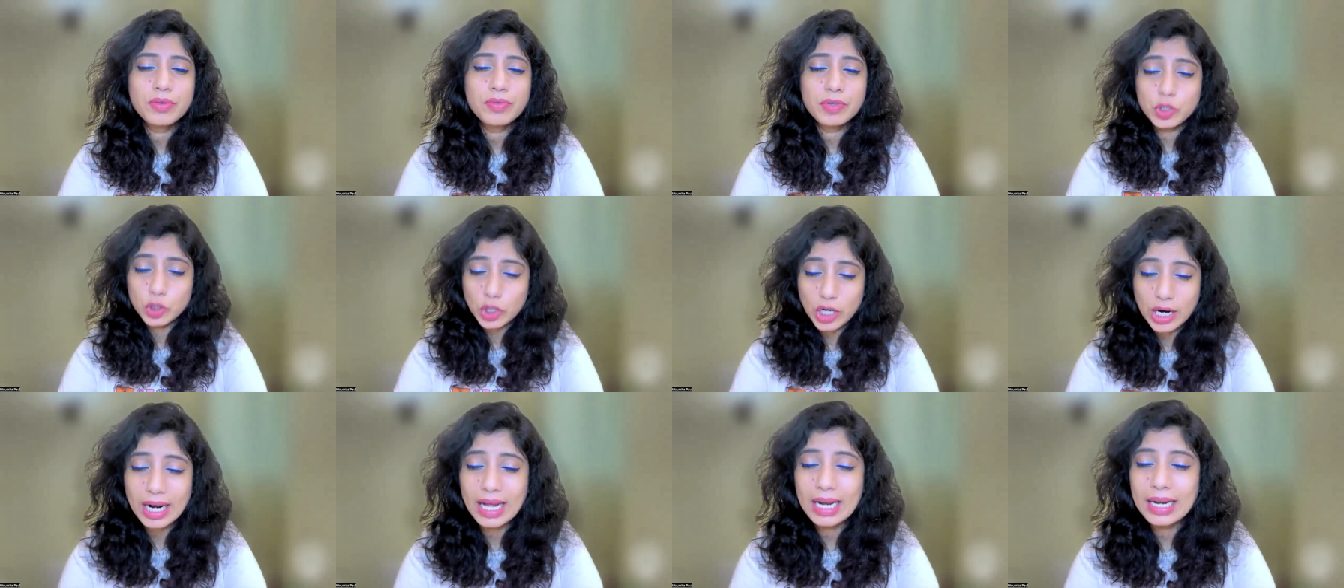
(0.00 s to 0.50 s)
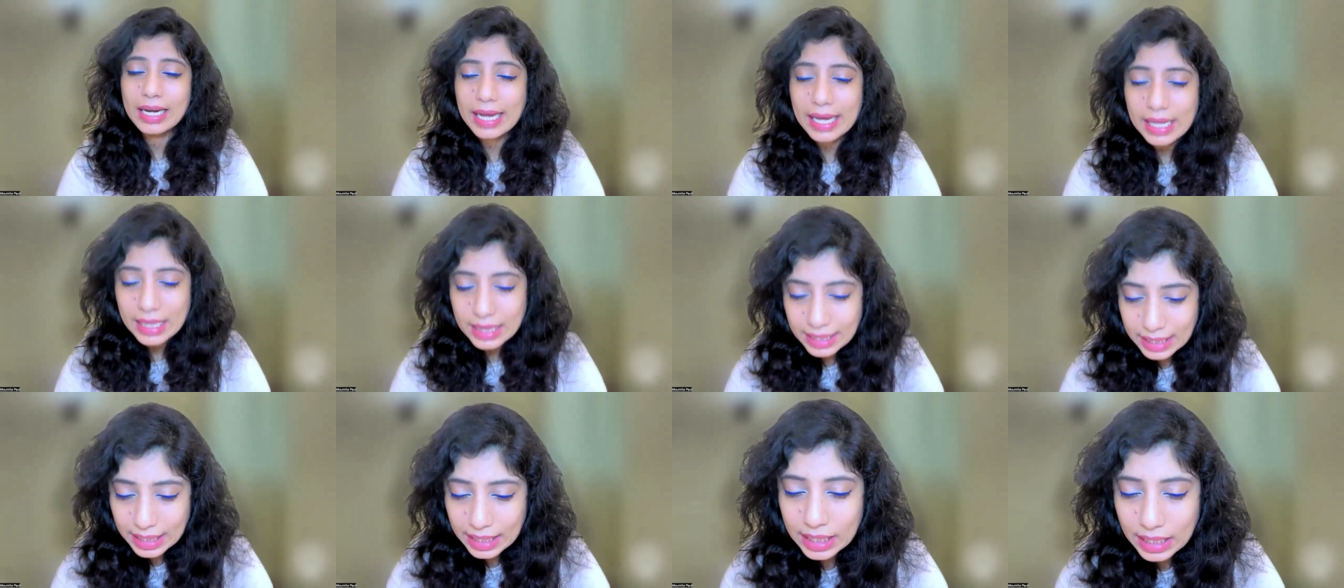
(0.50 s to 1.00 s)
which are
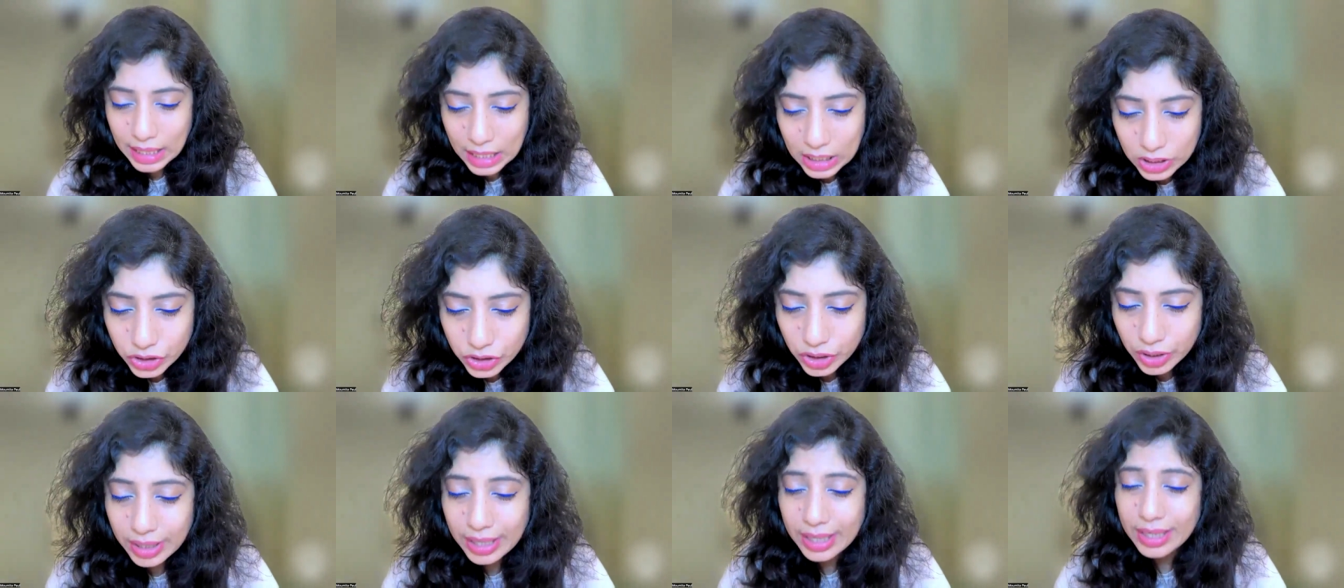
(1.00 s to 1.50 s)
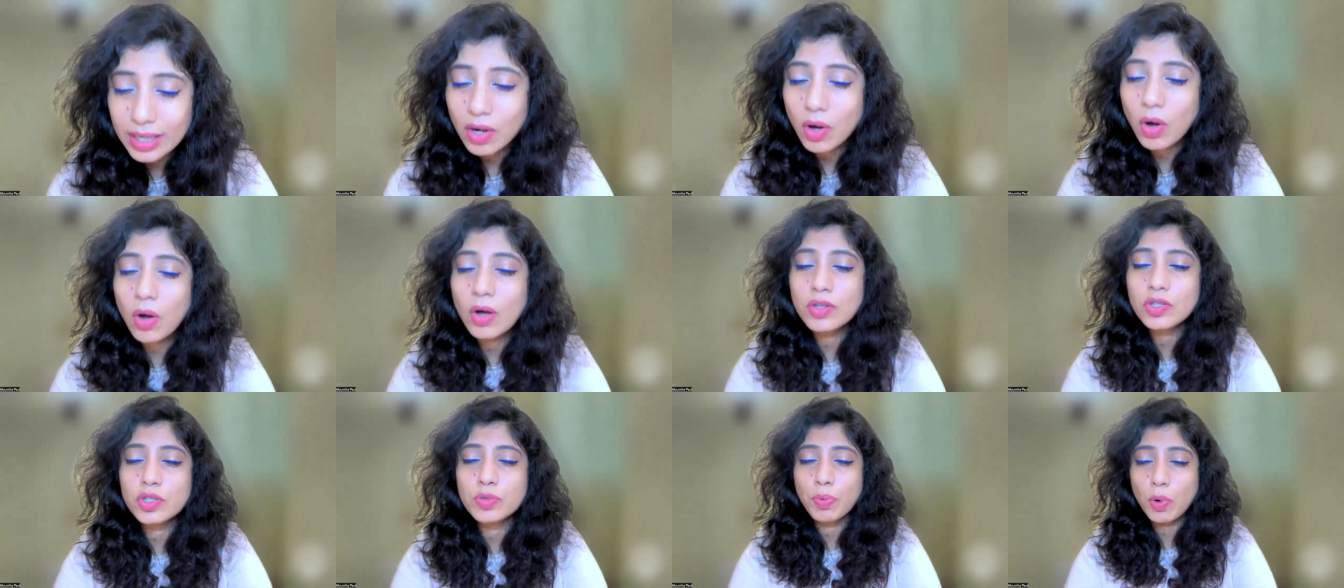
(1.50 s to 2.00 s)
unhealthy in nature and
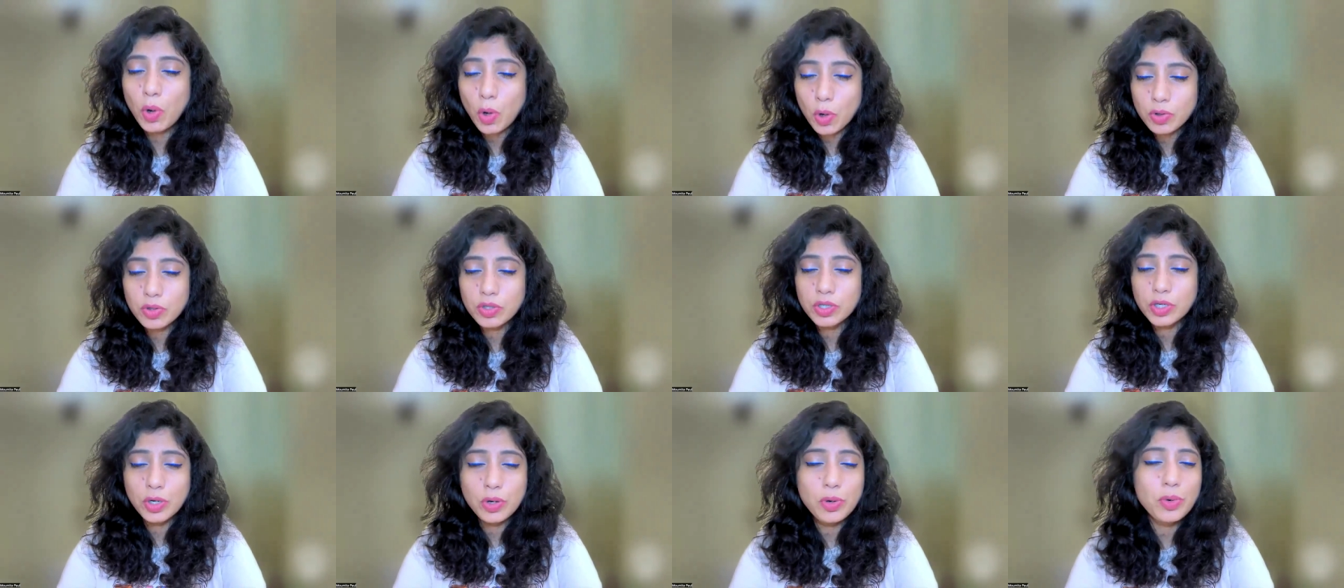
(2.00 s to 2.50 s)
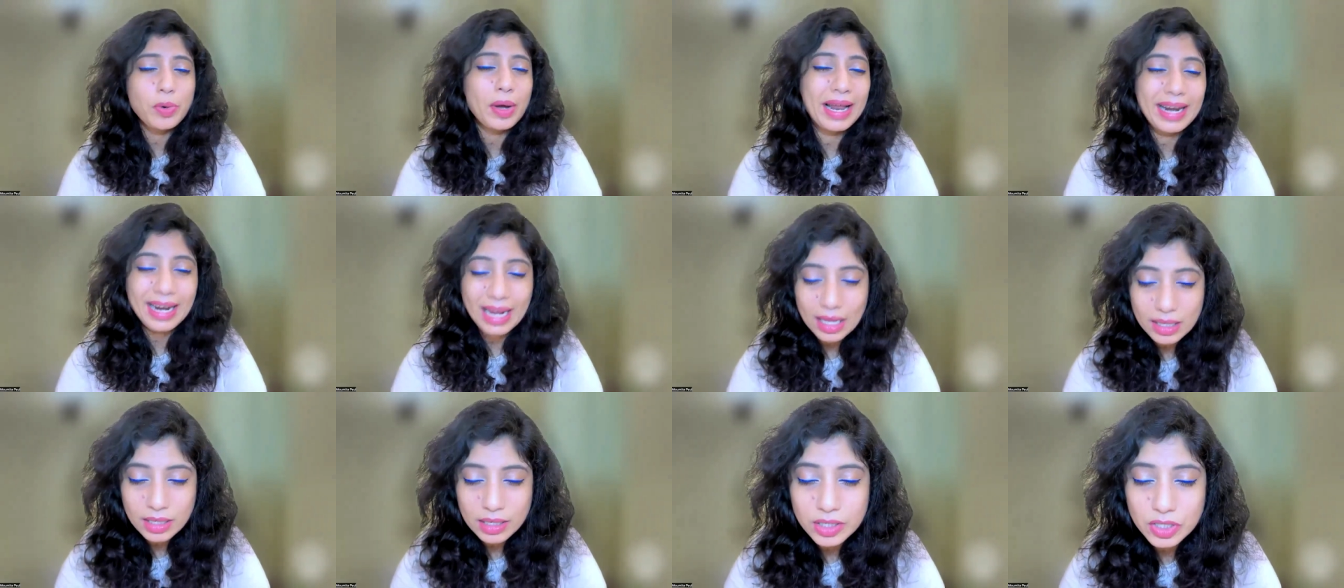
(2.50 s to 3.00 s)
cause both you and
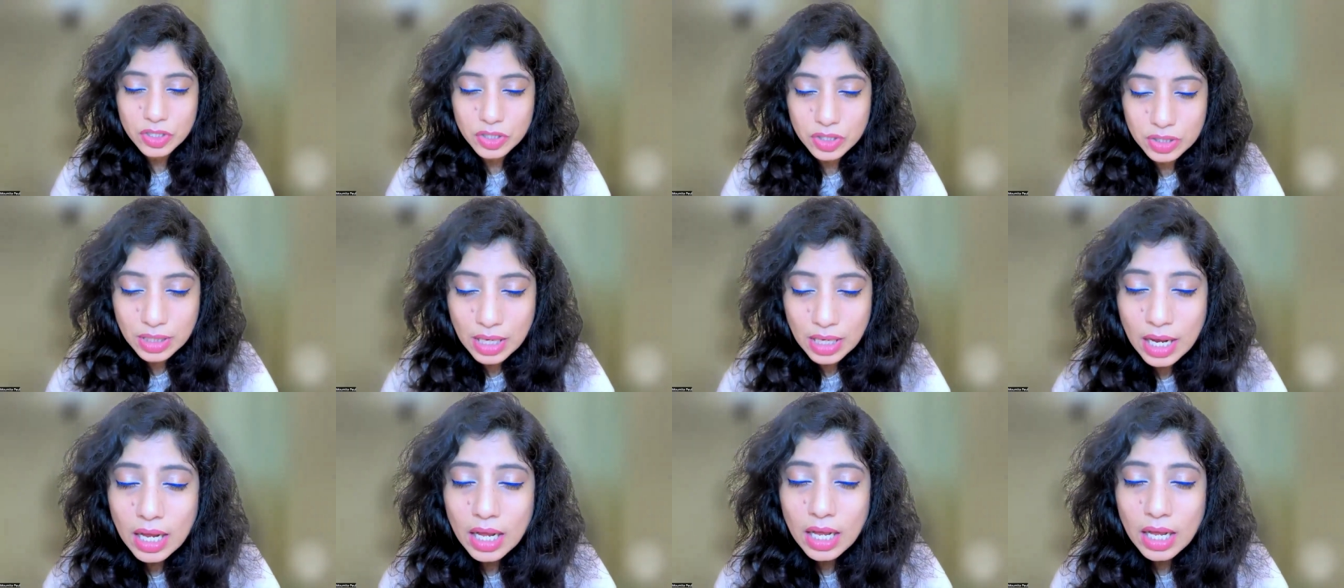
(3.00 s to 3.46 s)
others